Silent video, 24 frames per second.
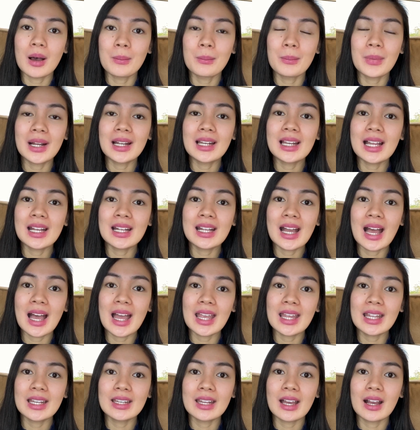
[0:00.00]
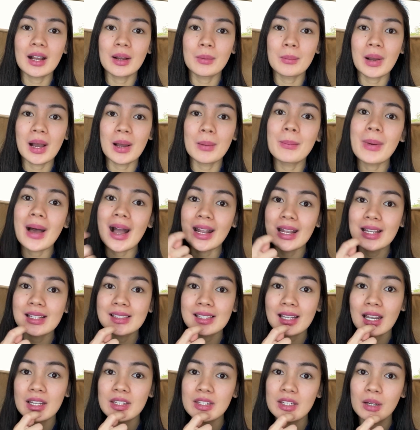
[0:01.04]
maglagay ng mga bagay
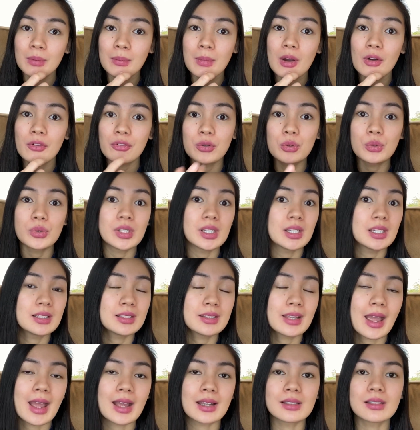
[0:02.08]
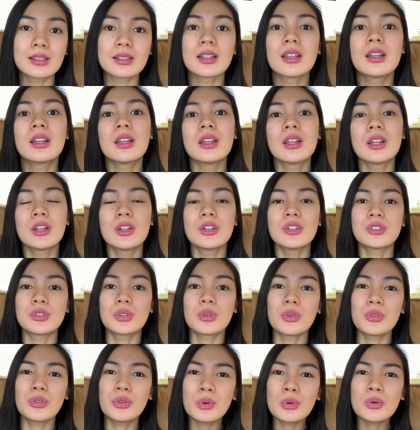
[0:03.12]
sa kanyang mouth using his hands.
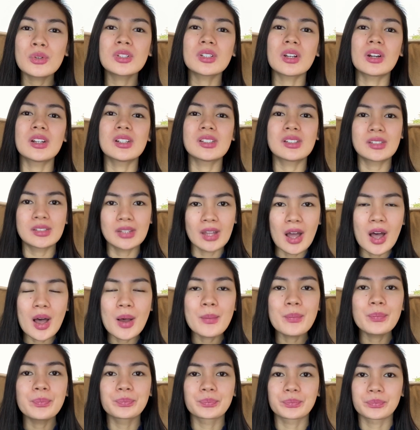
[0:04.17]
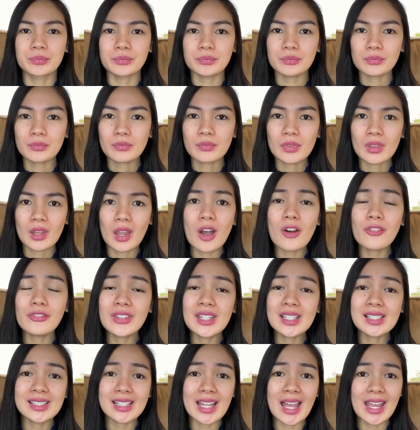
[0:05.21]
So those are some of
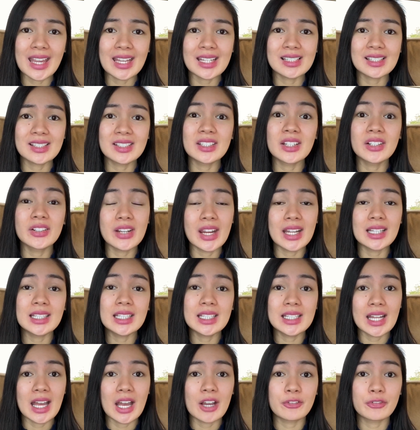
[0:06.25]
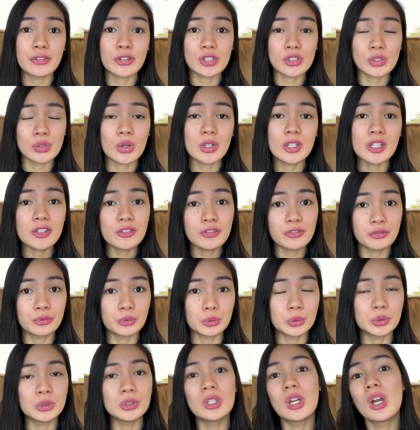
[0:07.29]
the signs na ready na for solid
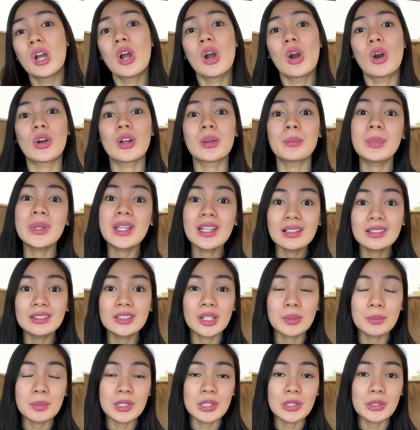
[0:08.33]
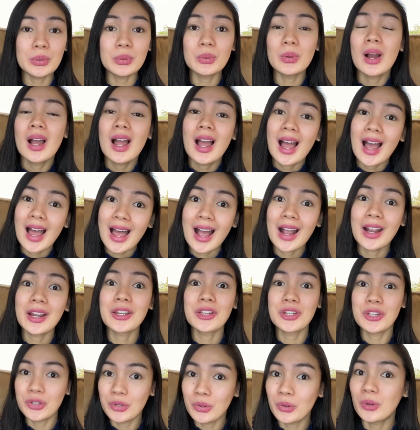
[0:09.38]
food or BLW ang
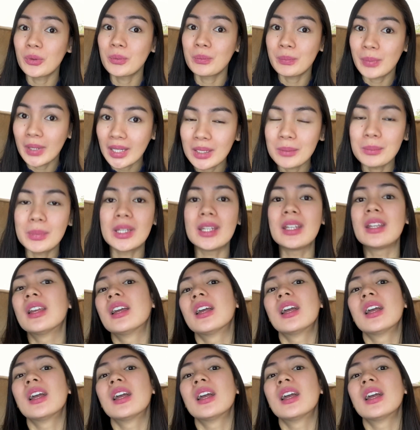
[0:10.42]
inyong baby.